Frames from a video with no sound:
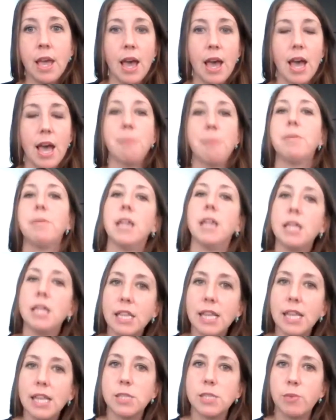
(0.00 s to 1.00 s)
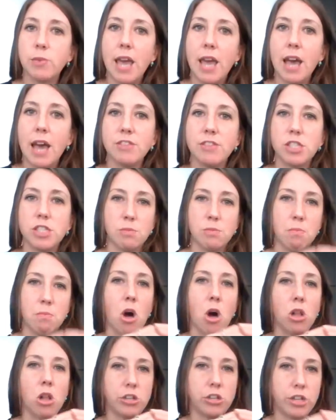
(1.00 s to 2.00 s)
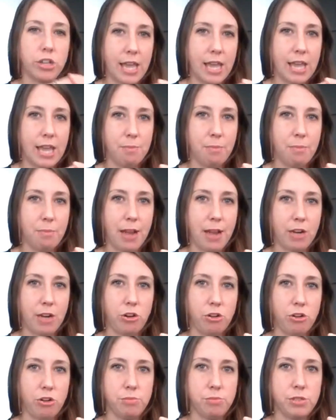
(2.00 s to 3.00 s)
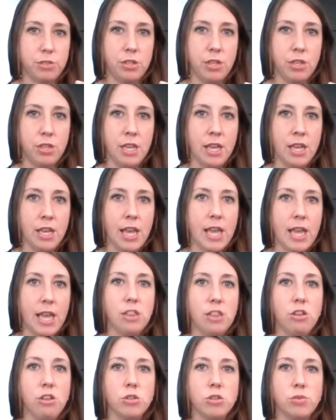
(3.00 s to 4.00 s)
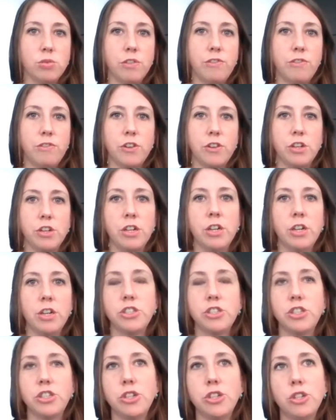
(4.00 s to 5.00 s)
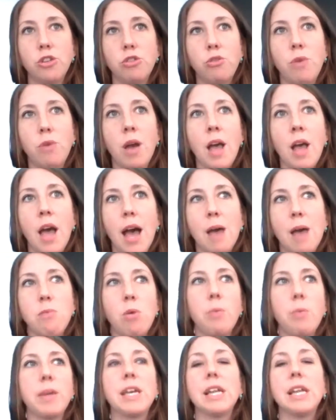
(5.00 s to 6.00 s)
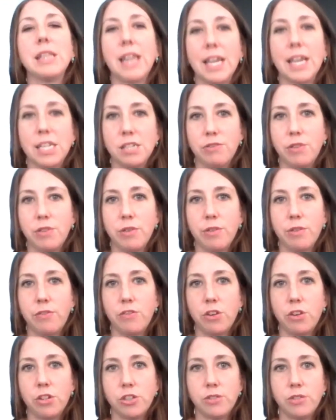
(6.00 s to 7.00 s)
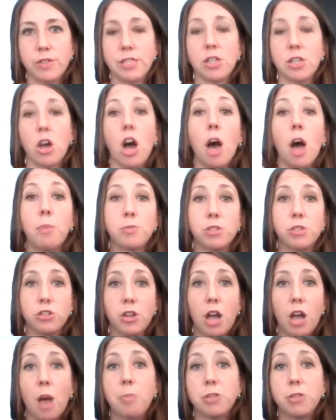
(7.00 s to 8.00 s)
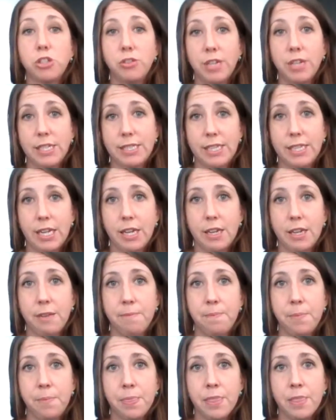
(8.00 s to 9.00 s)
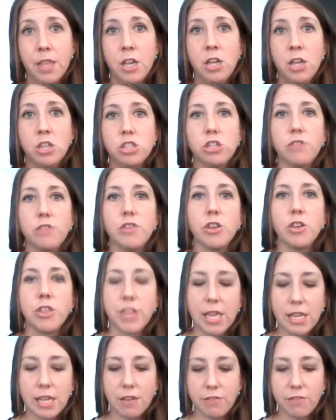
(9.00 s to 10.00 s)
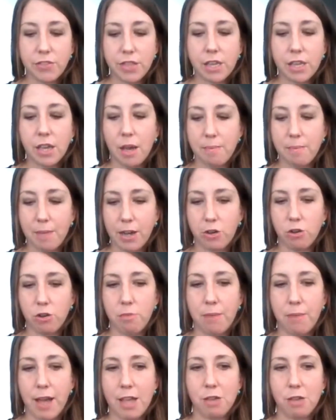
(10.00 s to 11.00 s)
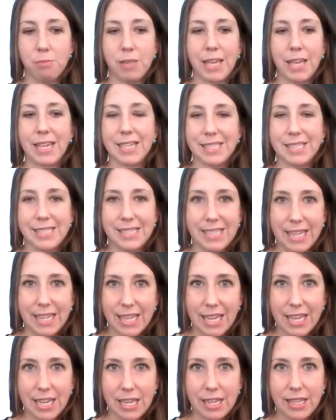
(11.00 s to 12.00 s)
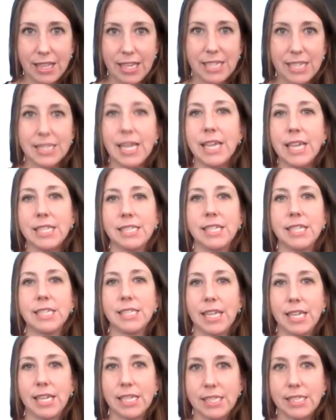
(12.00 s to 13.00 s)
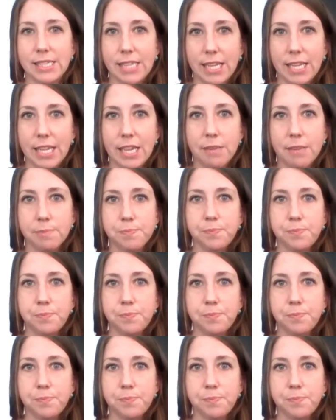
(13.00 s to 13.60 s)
But nonetheless, we have smaller camp microbes. And those refer to what we collectively refer to as opportunistic. So if you think of the gut microbiome like a city and the intestines like a city,